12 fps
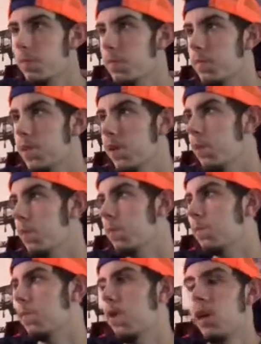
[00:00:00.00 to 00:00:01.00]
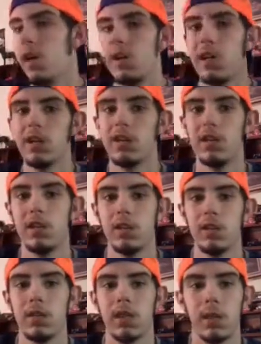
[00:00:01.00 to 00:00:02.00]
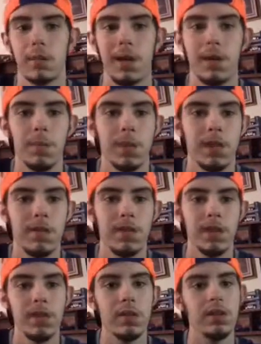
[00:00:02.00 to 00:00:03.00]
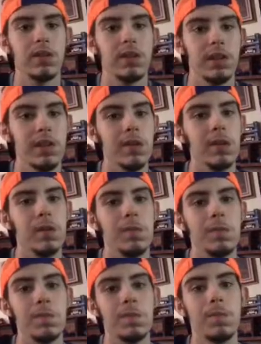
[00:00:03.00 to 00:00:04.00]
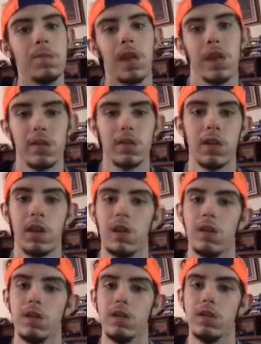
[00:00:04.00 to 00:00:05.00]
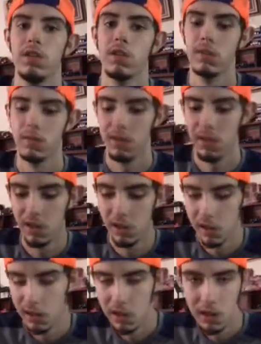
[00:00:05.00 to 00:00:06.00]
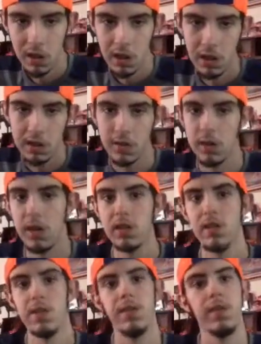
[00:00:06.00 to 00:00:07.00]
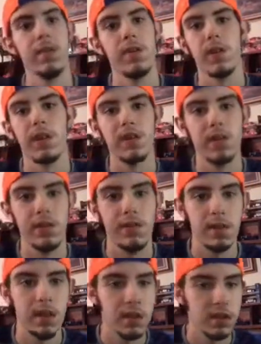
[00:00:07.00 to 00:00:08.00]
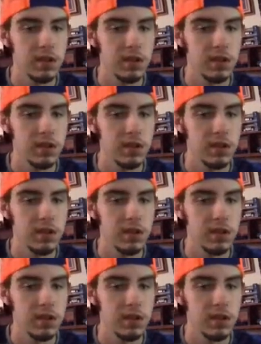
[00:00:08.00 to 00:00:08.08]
But um, right now, guys, I just think about making videos till after college. So, guys, if you guys if you think